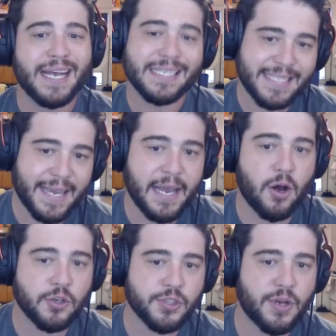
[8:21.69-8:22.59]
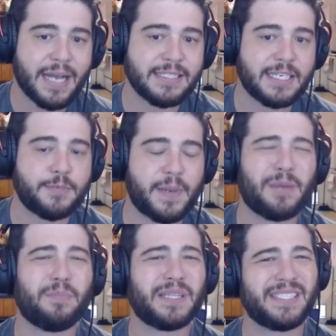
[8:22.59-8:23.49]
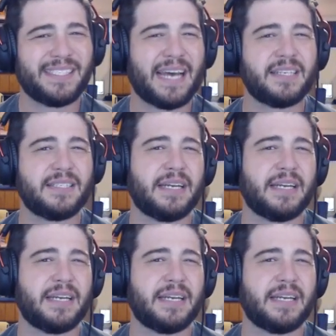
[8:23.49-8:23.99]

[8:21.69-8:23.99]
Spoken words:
Seiya also has HP, but the status